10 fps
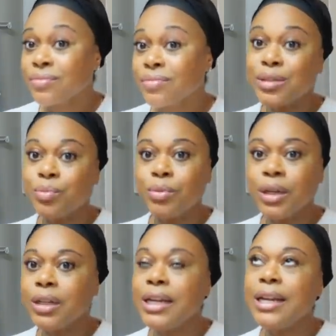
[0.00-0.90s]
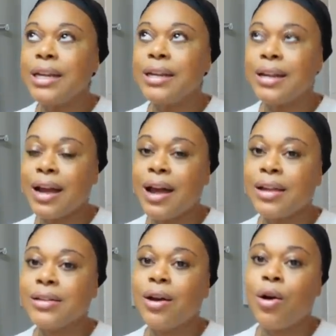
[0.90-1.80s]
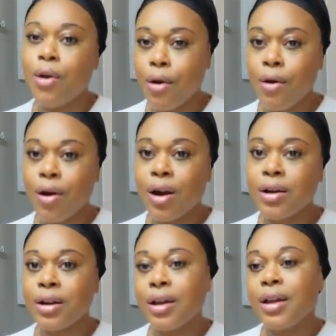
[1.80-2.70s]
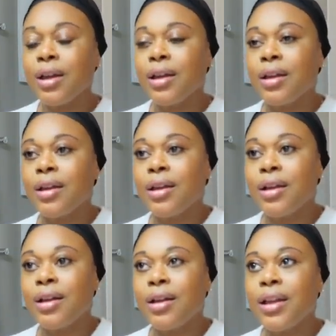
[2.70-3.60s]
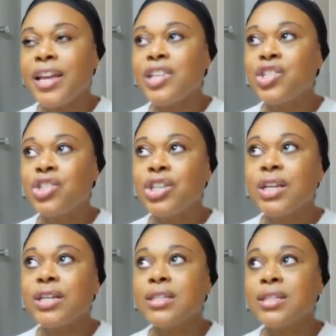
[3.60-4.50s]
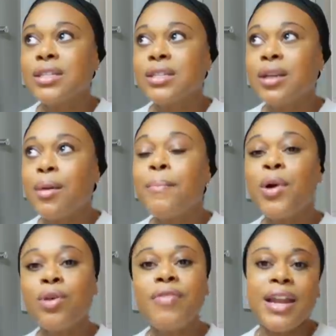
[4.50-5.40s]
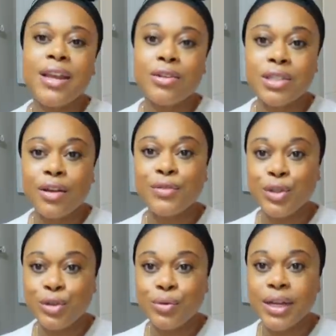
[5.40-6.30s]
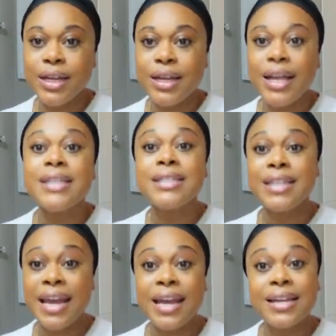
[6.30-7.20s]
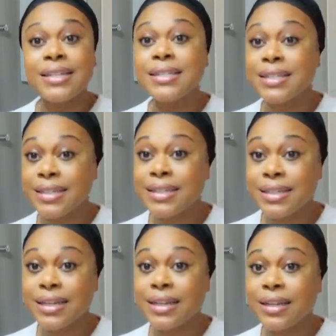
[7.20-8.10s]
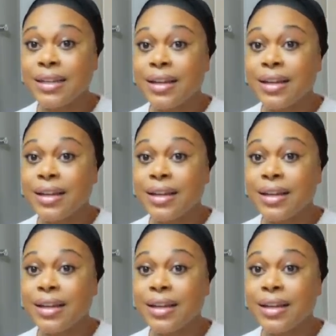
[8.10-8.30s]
It's really not hard. It's just motivating yourself to do it and staying consistent